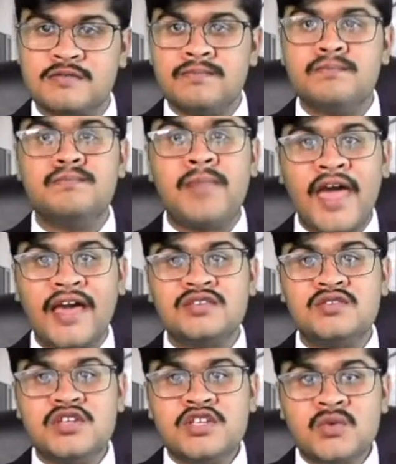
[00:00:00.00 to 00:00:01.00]
Banks
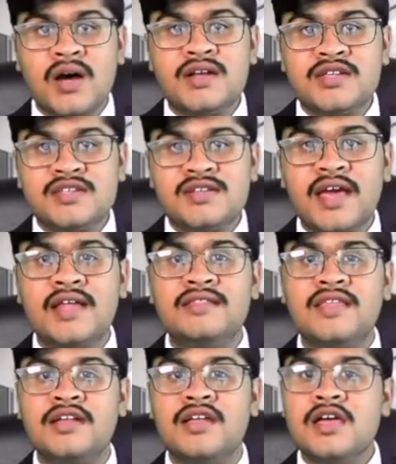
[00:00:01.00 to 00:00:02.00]
need to understand that